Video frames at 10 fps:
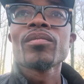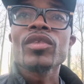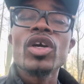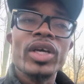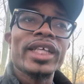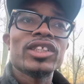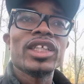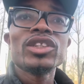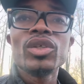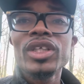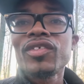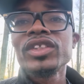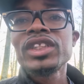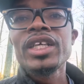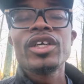Okay, so let's do a different
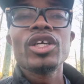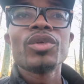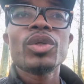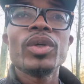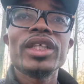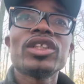scenario real quick.